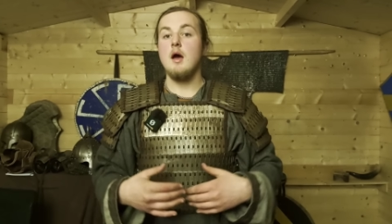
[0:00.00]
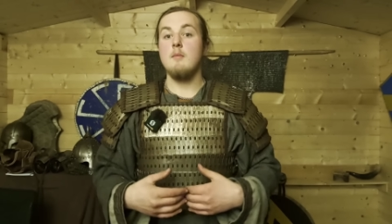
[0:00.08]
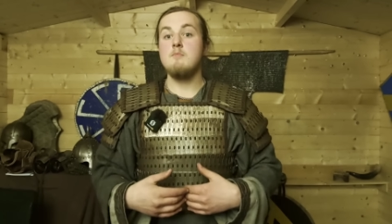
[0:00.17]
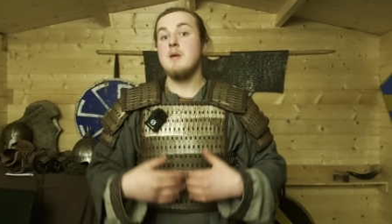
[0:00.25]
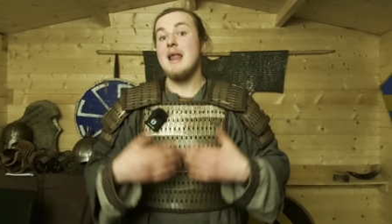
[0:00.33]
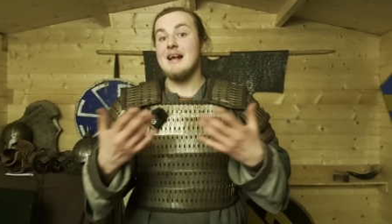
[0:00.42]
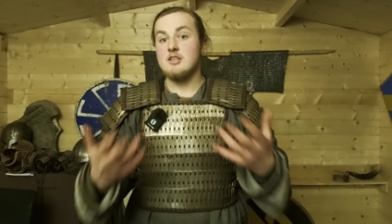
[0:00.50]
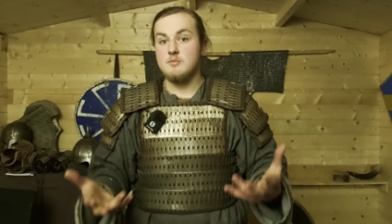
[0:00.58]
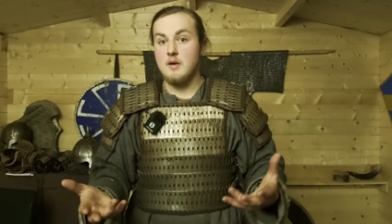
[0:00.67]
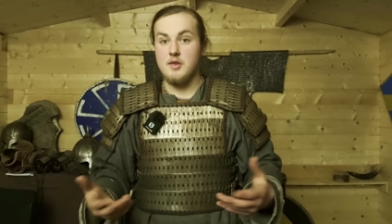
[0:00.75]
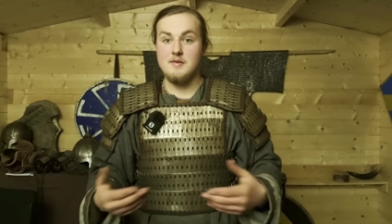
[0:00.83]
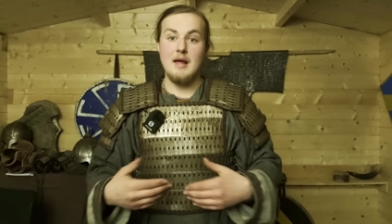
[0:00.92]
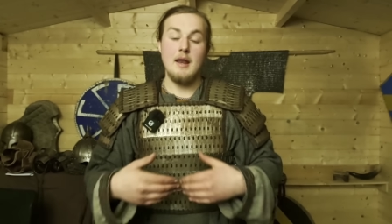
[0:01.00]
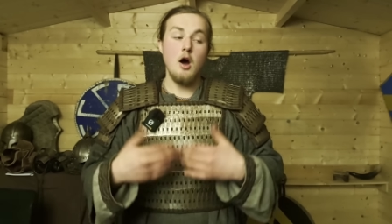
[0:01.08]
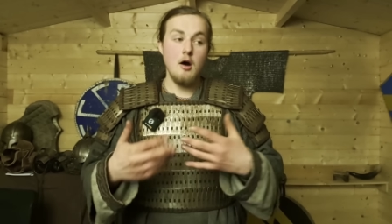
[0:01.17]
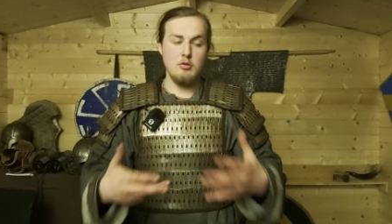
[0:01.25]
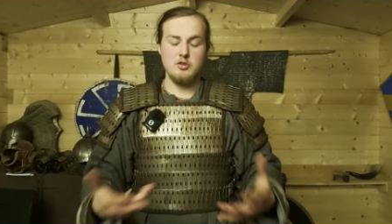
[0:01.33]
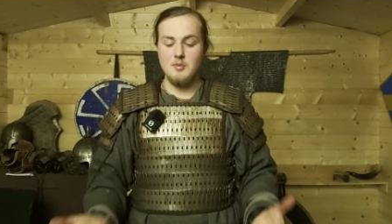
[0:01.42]
blacksmiths and
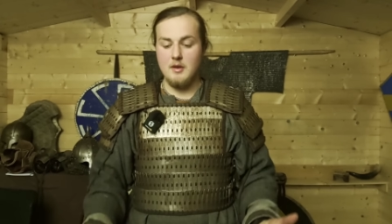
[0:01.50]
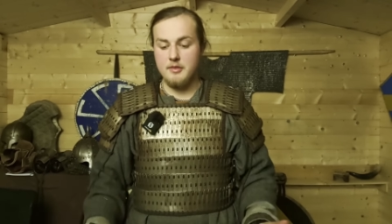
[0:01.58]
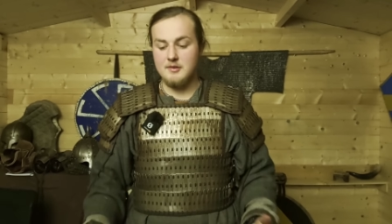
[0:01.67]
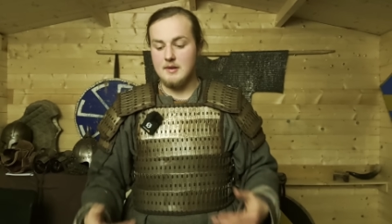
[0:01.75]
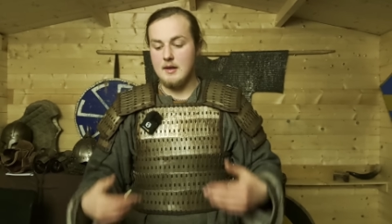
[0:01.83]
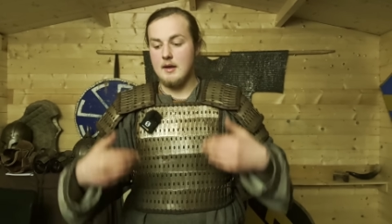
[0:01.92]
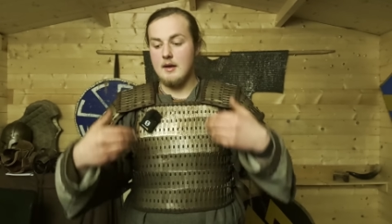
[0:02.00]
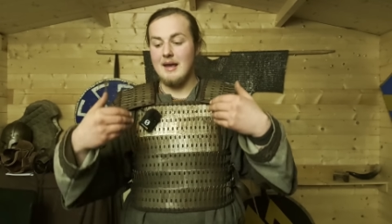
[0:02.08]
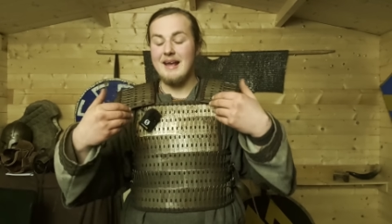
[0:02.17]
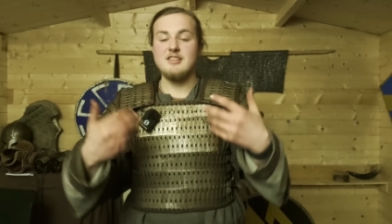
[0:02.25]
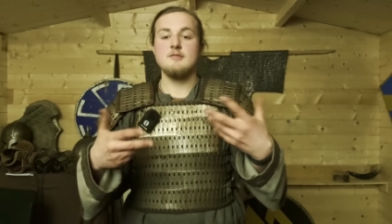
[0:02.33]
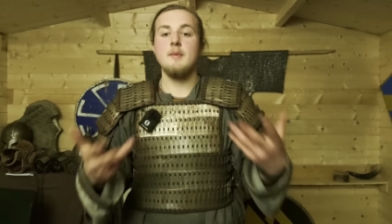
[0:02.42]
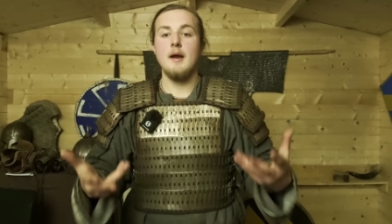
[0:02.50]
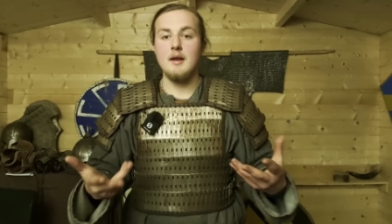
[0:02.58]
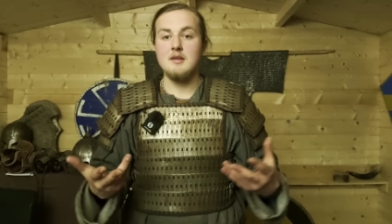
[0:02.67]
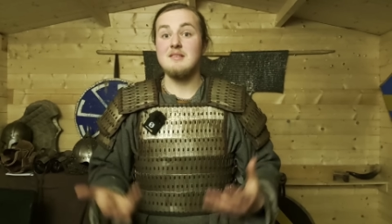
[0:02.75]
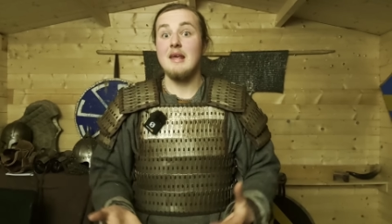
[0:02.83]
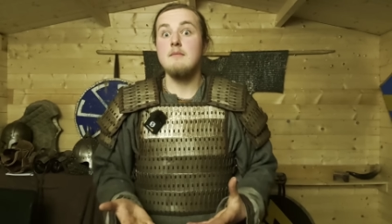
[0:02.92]
armorsmiths
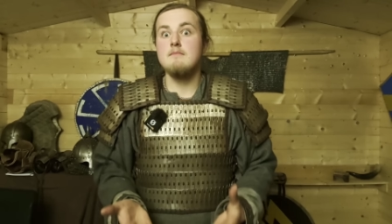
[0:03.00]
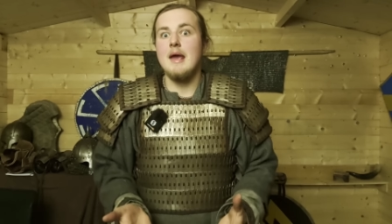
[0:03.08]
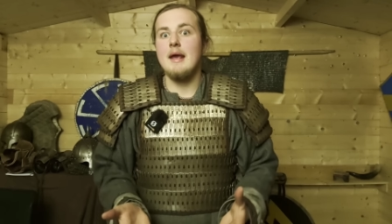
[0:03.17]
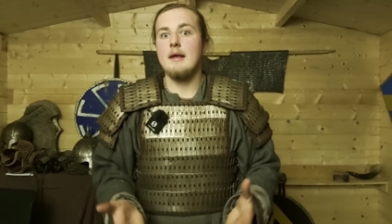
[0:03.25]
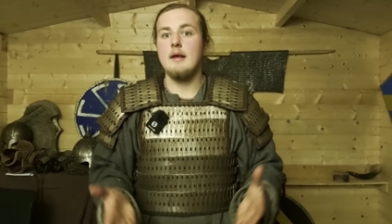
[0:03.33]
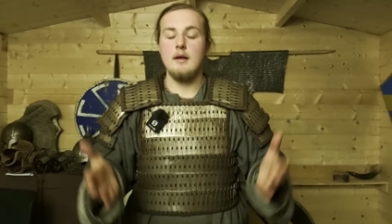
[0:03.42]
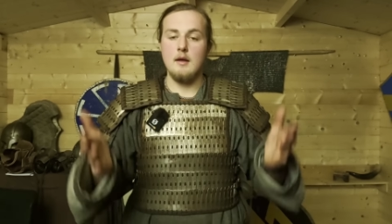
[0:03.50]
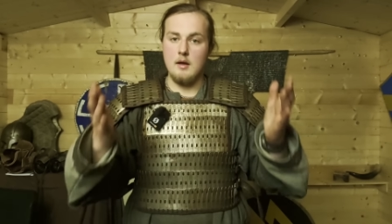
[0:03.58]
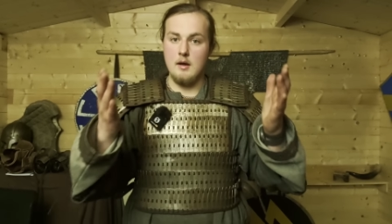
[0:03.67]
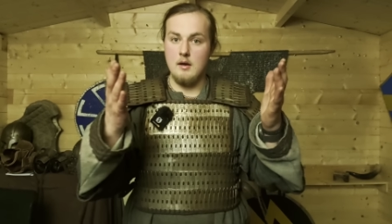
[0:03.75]
experienced in making